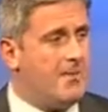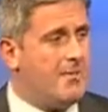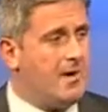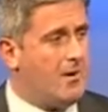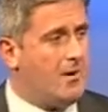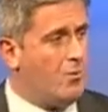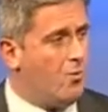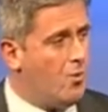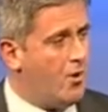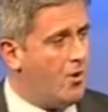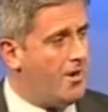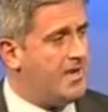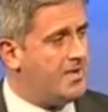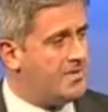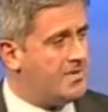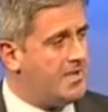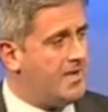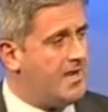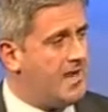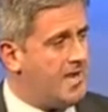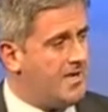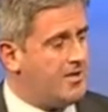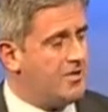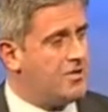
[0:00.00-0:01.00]
about what is
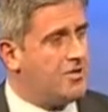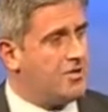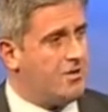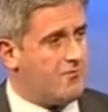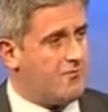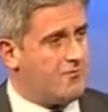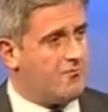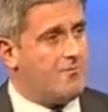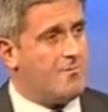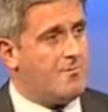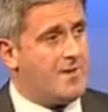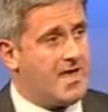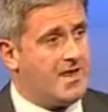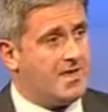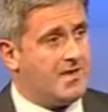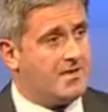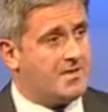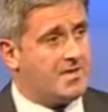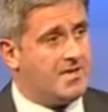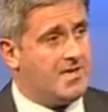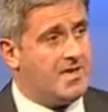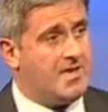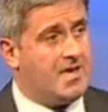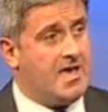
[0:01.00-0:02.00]
the nature of
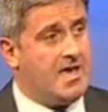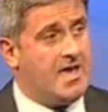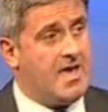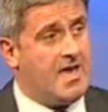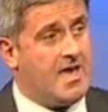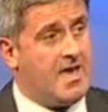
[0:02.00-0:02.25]
criminality,